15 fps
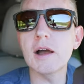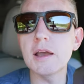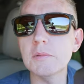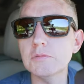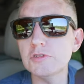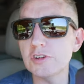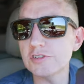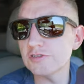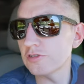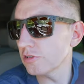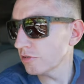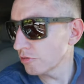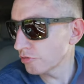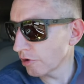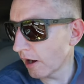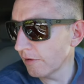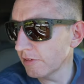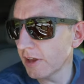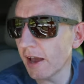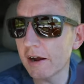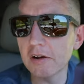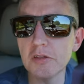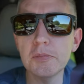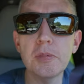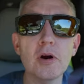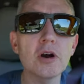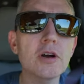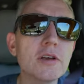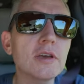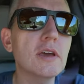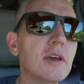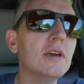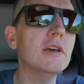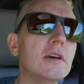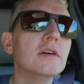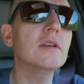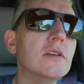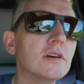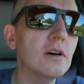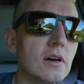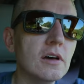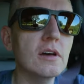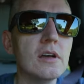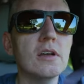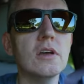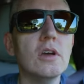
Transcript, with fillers: I am just driving out of the park and uh,